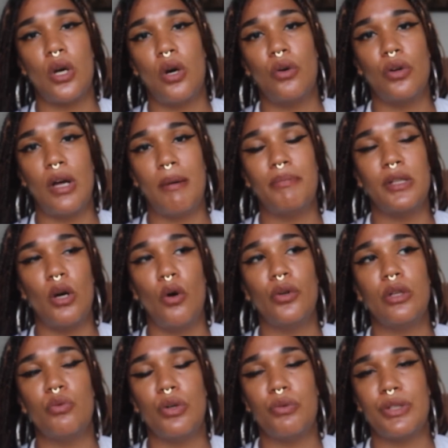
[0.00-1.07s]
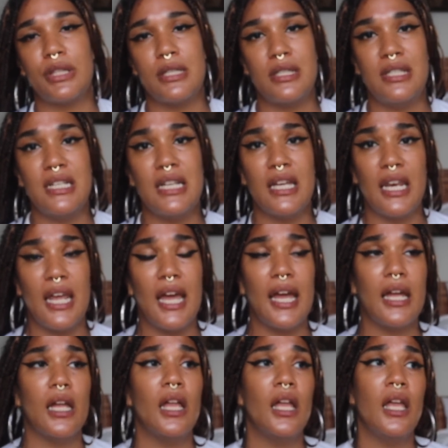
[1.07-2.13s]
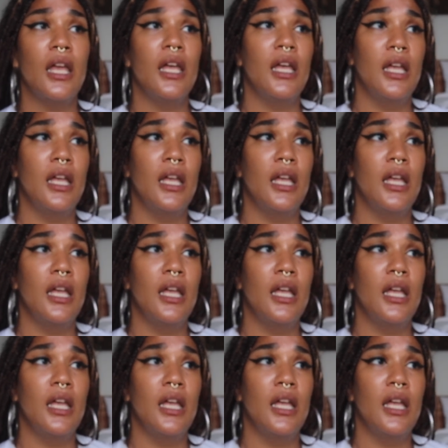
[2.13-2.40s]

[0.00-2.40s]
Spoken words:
I'm the only one with this DNA.